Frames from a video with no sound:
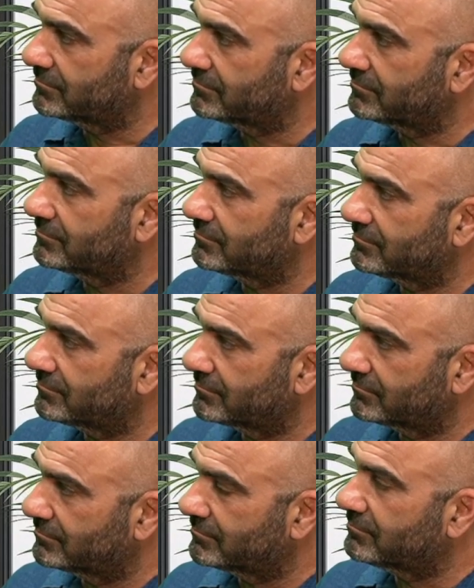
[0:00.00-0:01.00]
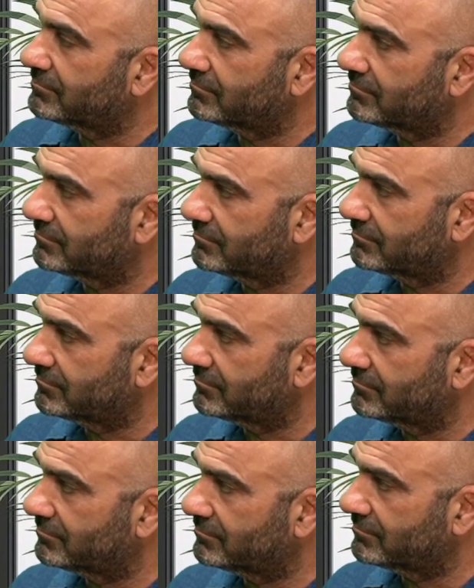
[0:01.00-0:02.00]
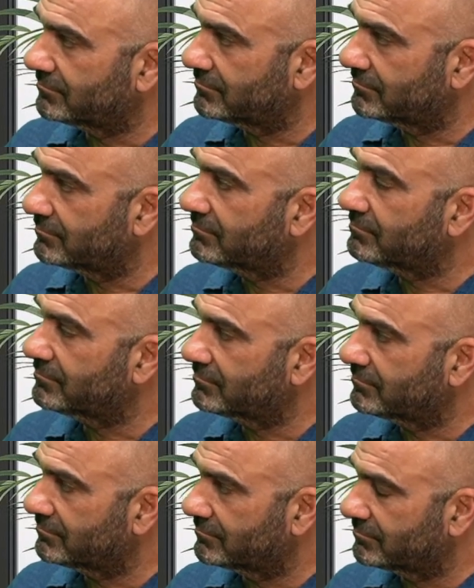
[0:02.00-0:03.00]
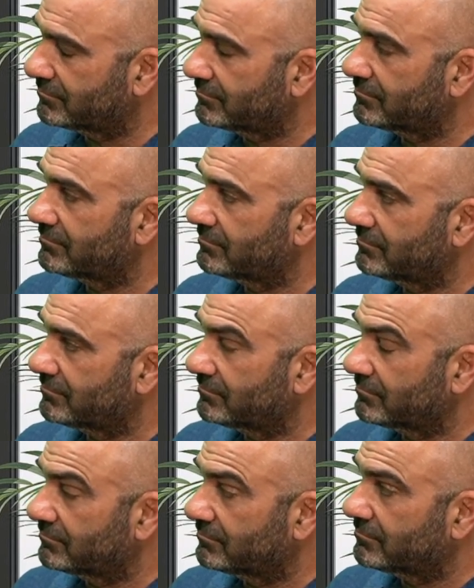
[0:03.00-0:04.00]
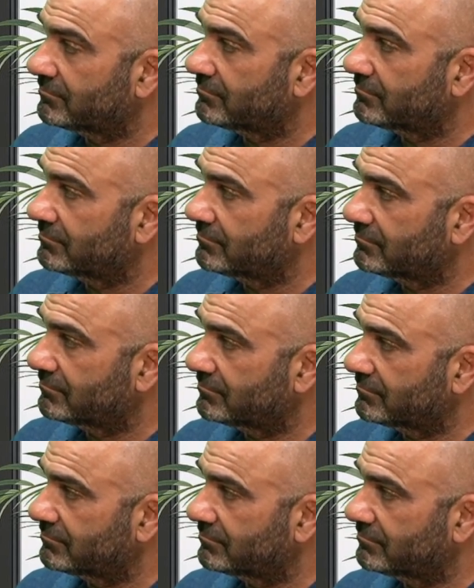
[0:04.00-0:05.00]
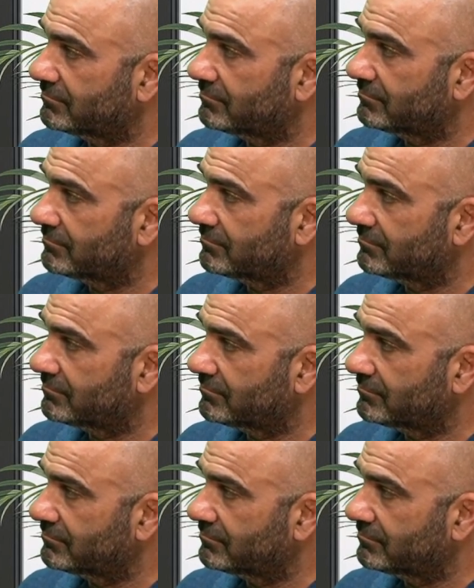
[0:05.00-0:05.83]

(not speaking)